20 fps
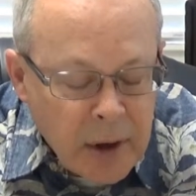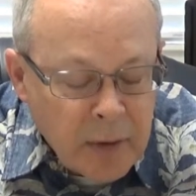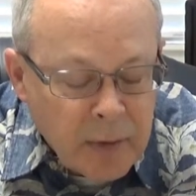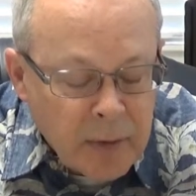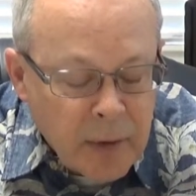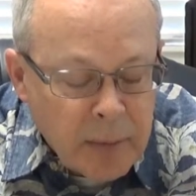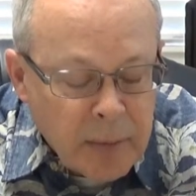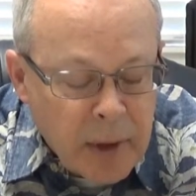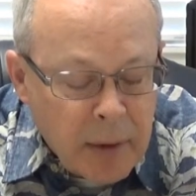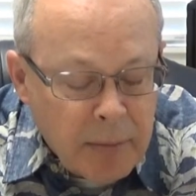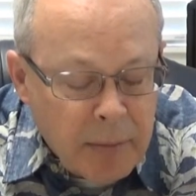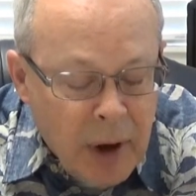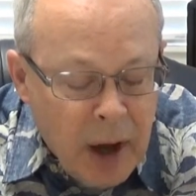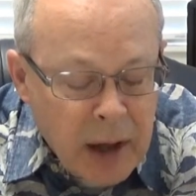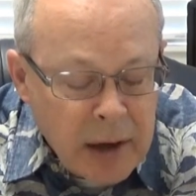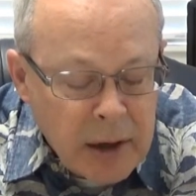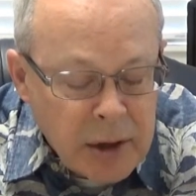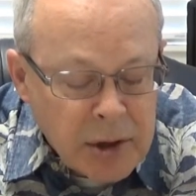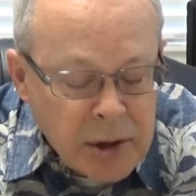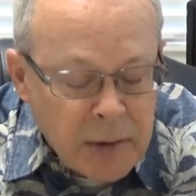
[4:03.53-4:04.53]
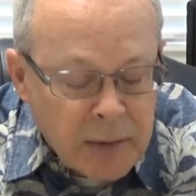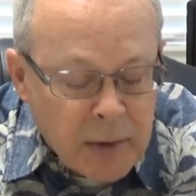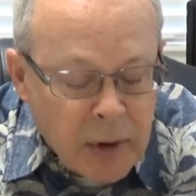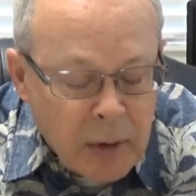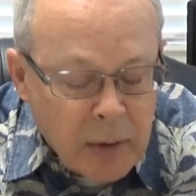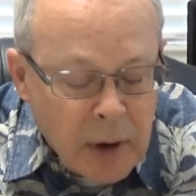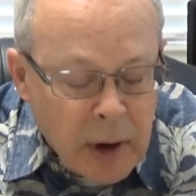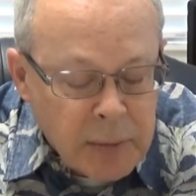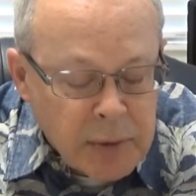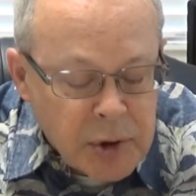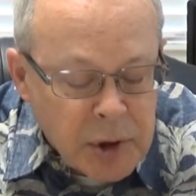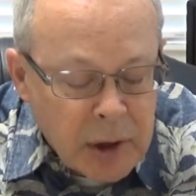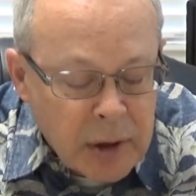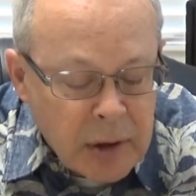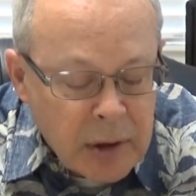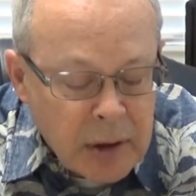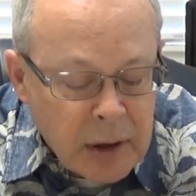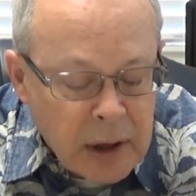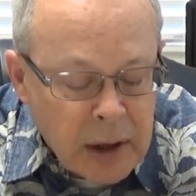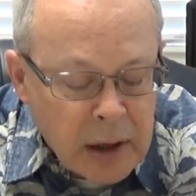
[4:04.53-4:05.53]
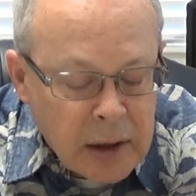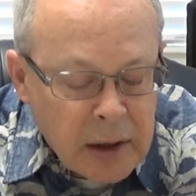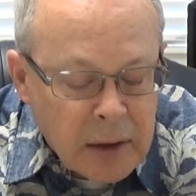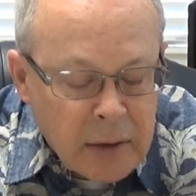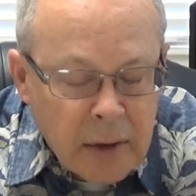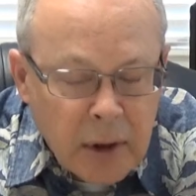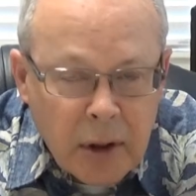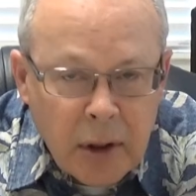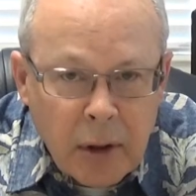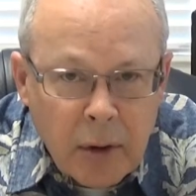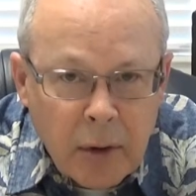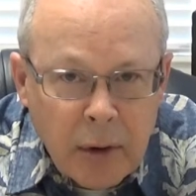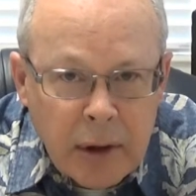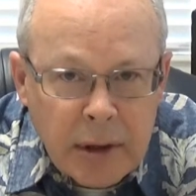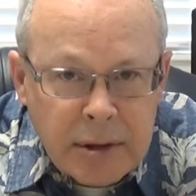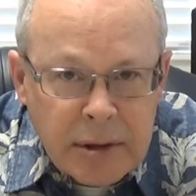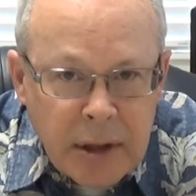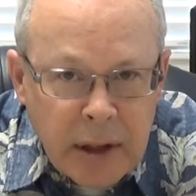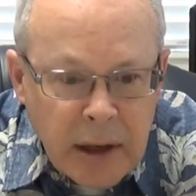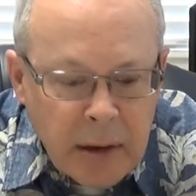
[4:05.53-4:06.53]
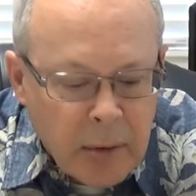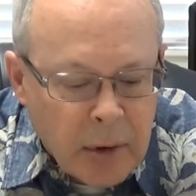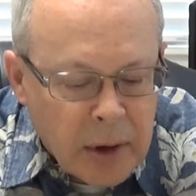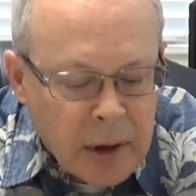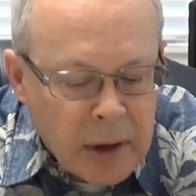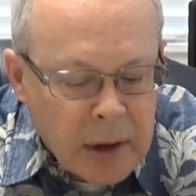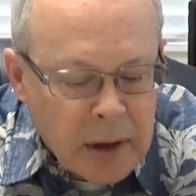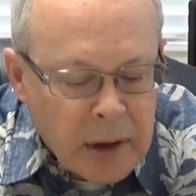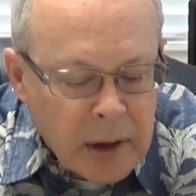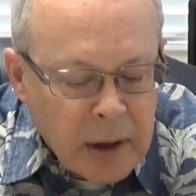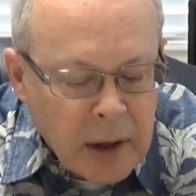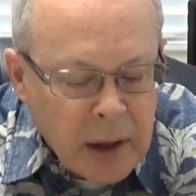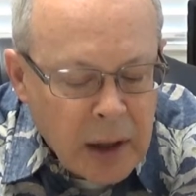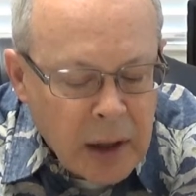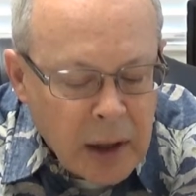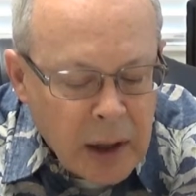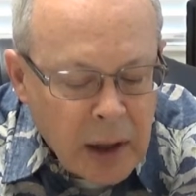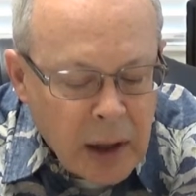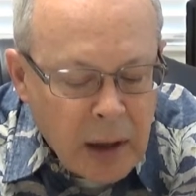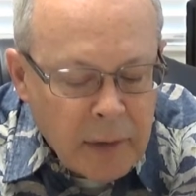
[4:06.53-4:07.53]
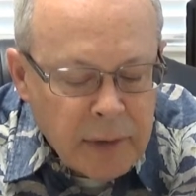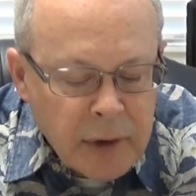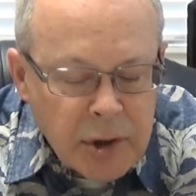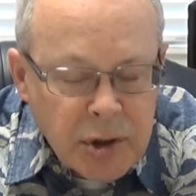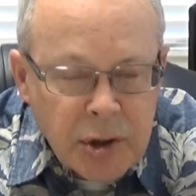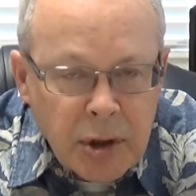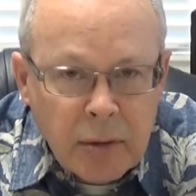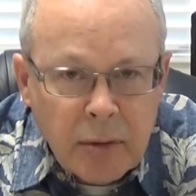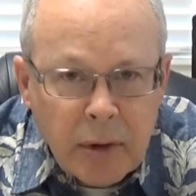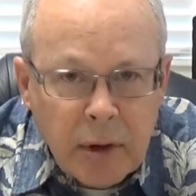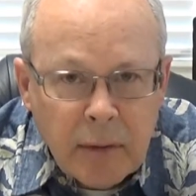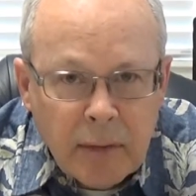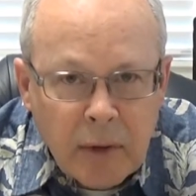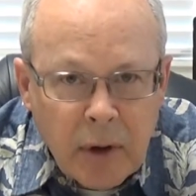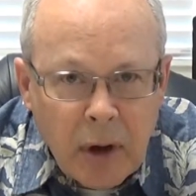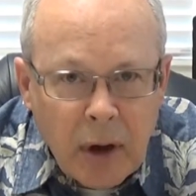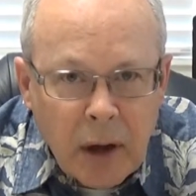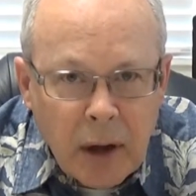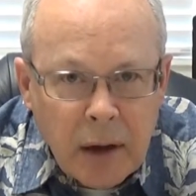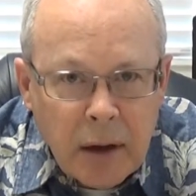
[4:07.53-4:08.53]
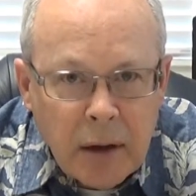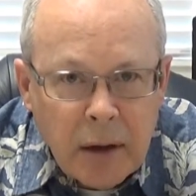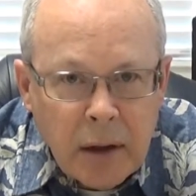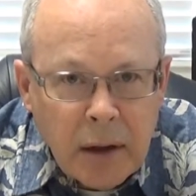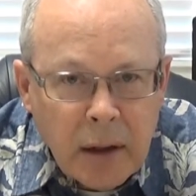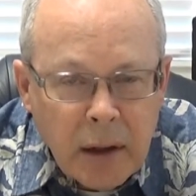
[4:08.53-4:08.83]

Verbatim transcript: from the bondage of corruption into the glorious liberty of the children of God.